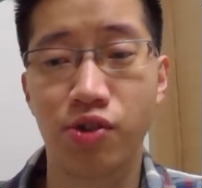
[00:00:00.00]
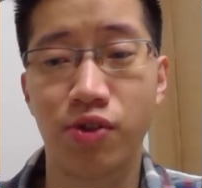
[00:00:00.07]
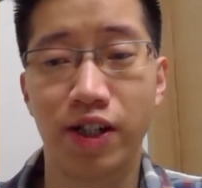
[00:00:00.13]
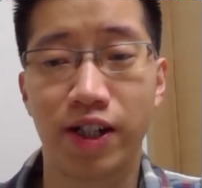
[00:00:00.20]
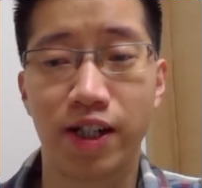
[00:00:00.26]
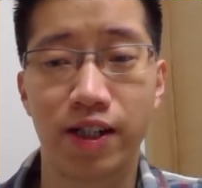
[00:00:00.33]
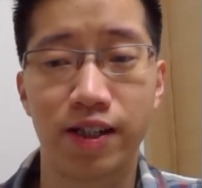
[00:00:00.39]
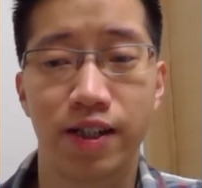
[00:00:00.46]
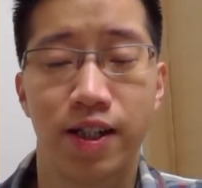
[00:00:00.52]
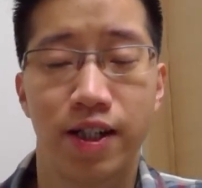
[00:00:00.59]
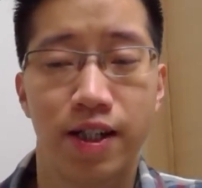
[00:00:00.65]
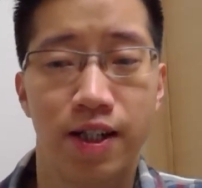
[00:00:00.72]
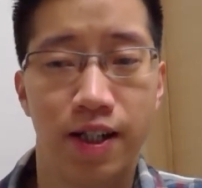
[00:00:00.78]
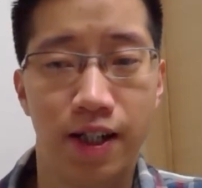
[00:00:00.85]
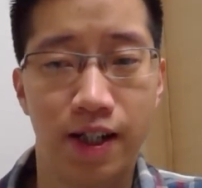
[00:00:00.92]
So I can
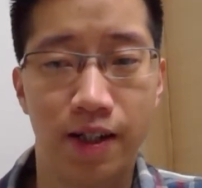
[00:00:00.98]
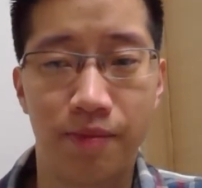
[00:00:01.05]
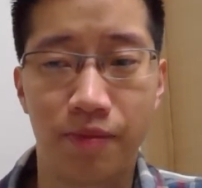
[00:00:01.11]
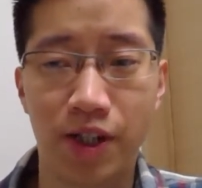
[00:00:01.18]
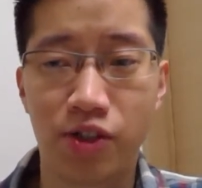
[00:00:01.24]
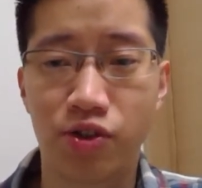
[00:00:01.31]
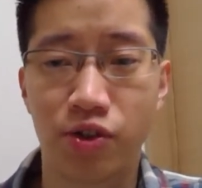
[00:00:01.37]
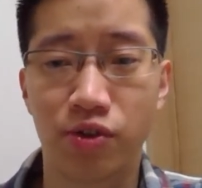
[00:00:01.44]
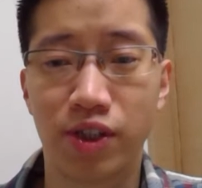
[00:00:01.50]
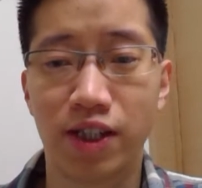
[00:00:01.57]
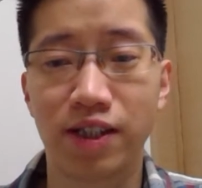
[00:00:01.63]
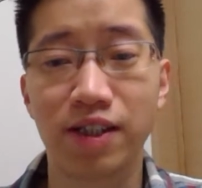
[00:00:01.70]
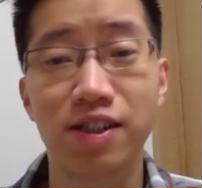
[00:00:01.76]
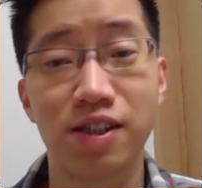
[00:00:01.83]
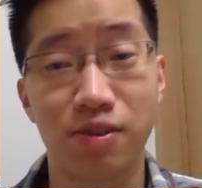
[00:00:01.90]
let you know
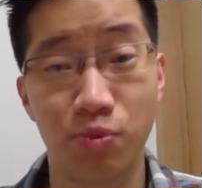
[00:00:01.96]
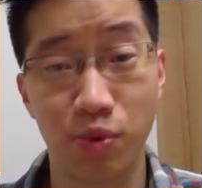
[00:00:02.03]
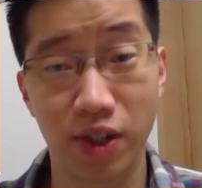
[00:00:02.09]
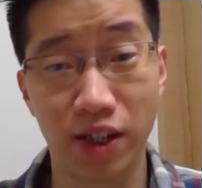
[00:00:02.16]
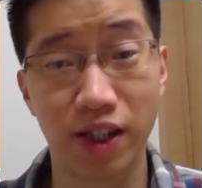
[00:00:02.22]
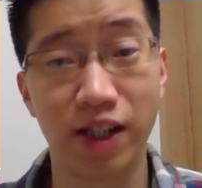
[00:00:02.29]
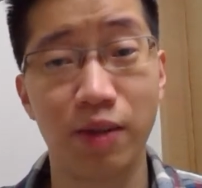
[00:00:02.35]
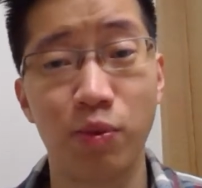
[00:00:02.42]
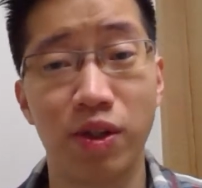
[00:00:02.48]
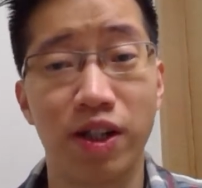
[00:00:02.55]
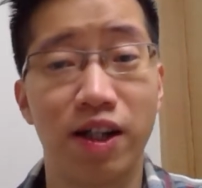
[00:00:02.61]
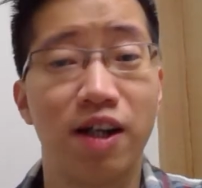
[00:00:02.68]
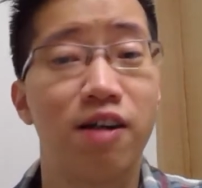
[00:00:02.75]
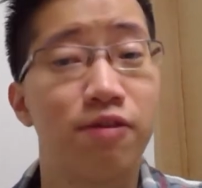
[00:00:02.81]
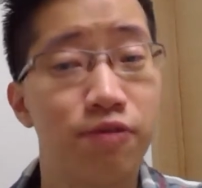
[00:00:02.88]
that this is really,
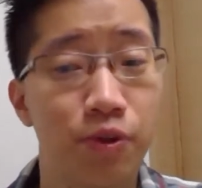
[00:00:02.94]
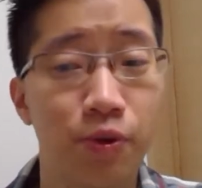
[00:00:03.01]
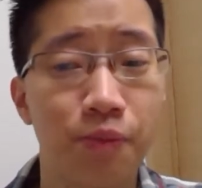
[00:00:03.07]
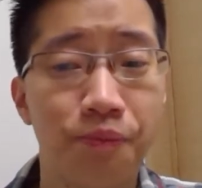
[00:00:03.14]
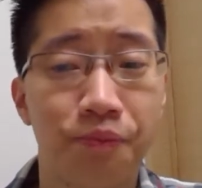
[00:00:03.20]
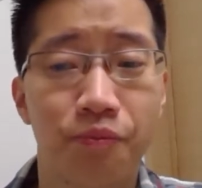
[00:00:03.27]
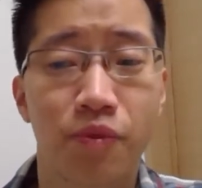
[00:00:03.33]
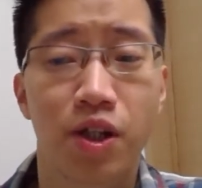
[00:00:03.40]
really helpful.